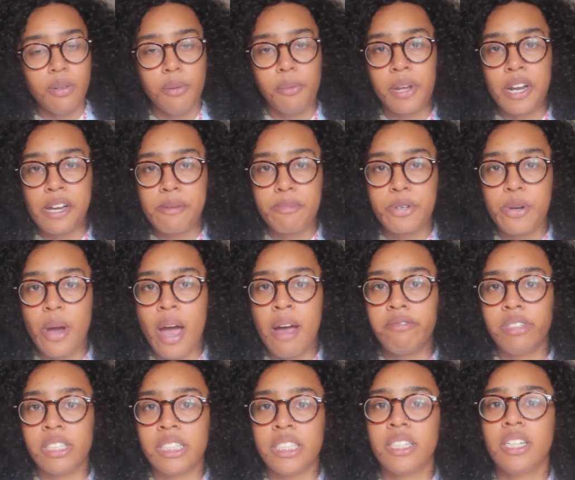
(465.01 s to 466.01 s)
when I'm
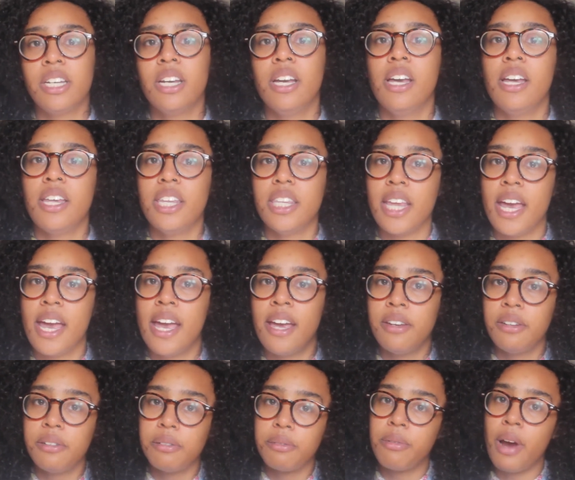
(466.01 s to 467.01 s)
traveling,
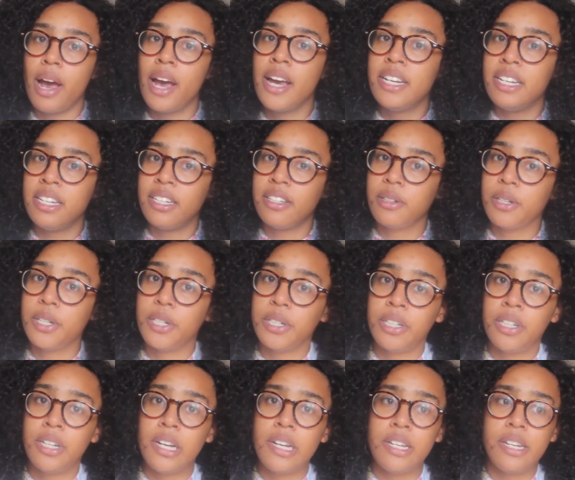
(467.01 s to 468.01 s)
then writing
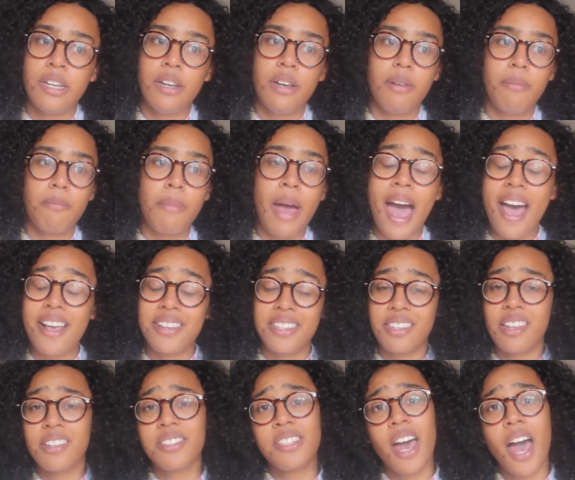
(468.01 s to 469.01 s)
could pass
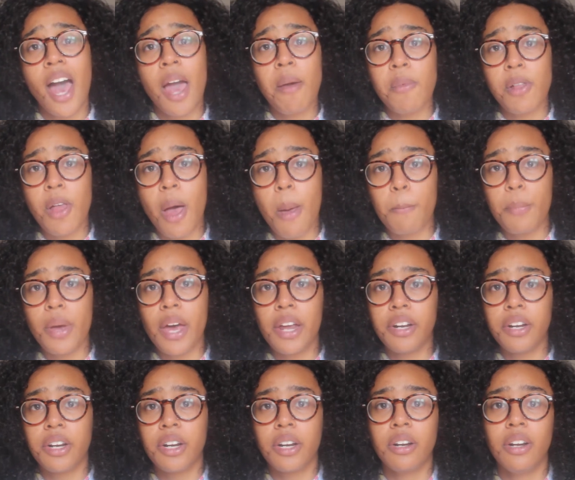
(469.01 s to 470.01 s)
the time a lot
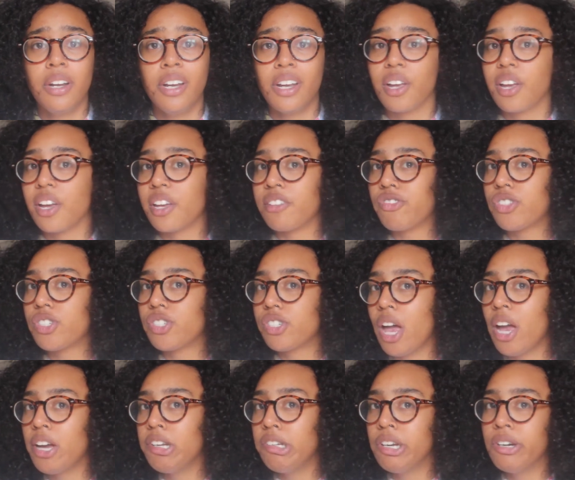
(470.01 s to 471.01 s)
better. And
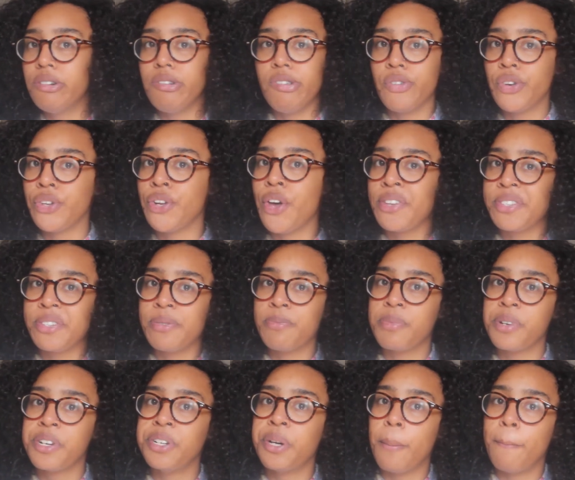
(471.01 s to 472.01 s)
side note, you can also
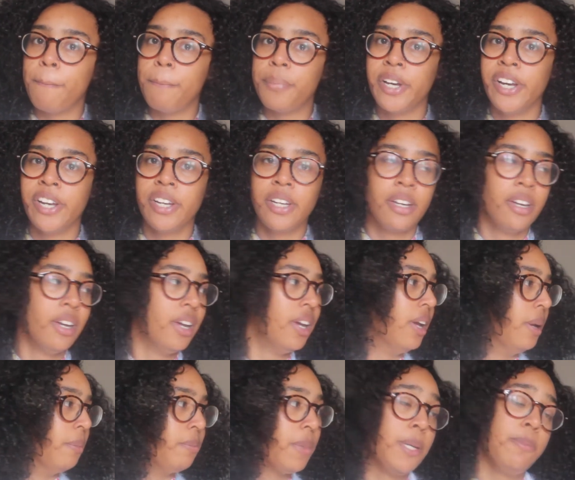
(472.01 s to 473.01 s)
bring a book,
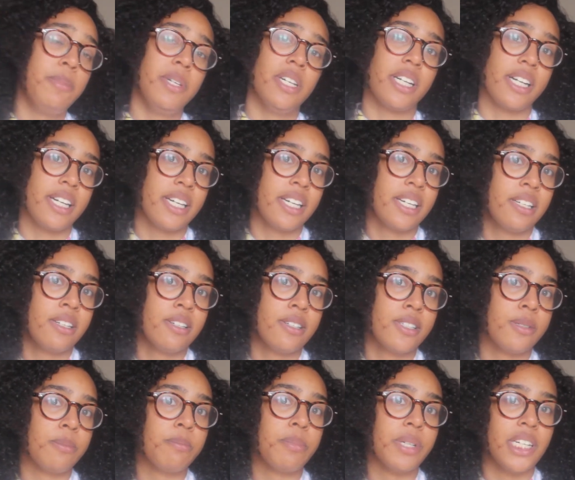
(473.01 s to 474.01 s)
maybe a
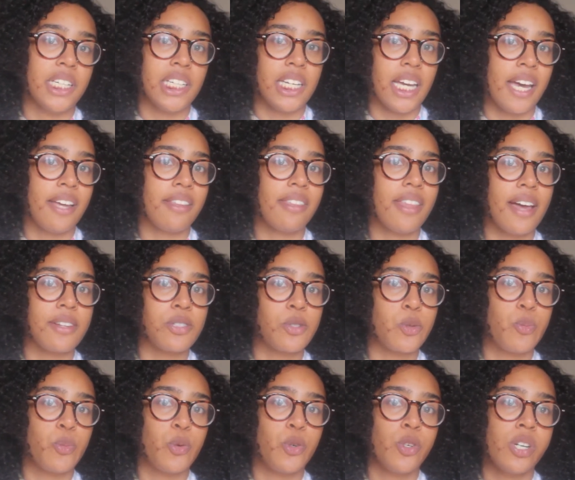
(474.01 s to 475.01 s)
Kindle, but again,
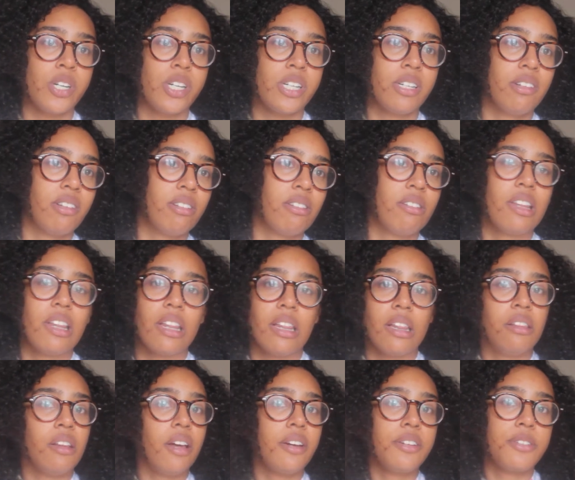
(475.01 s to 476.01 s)
that's more
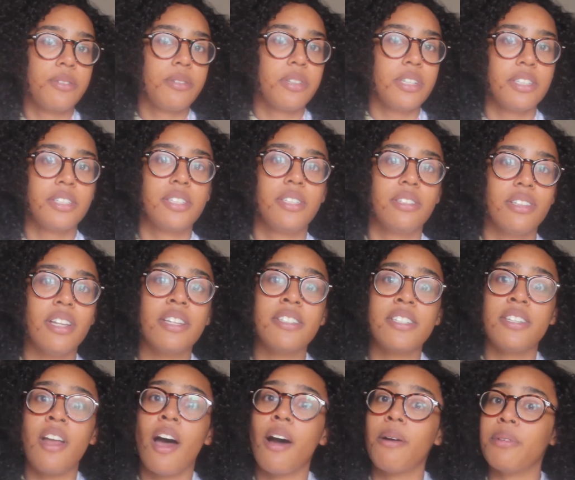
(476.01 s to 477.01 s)
luxurious.
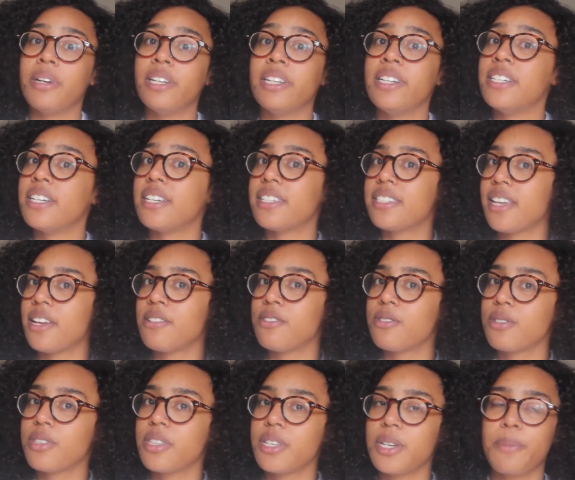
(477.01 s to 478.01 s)
It's not really an
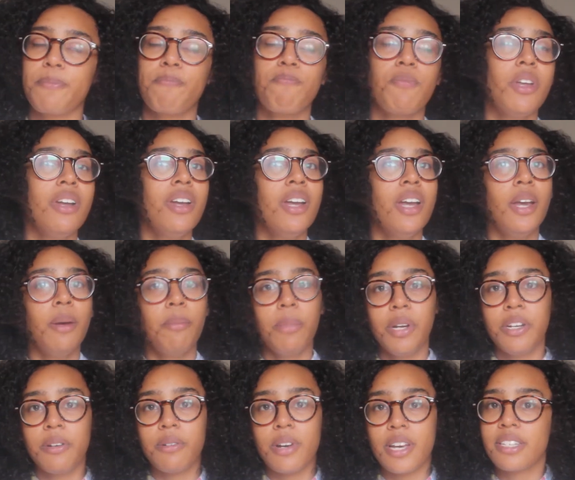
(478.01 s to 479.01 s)
essential thing.
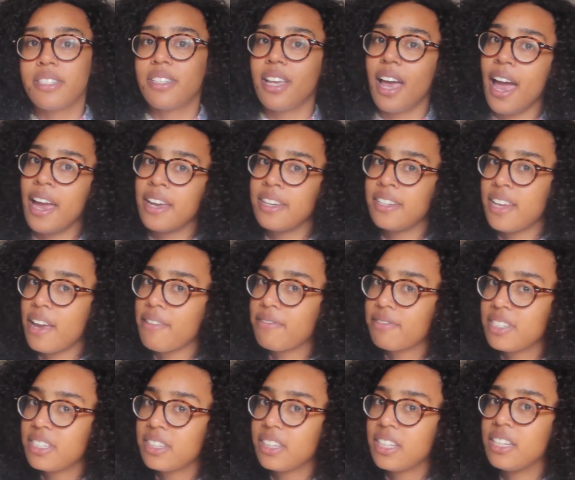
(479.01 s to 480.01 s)
But anyways, I
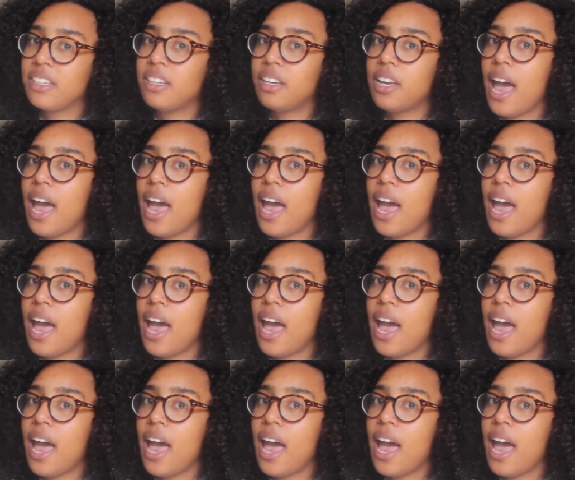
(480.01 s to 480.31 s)
definitely think